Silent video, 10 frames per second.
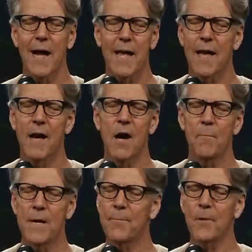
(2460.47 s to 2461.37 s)
my
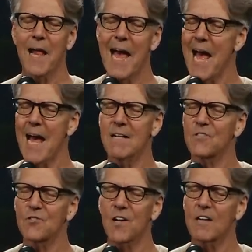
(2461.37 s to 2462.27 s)
people
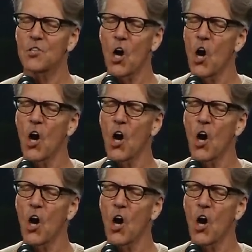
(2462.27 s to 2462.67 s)
had such a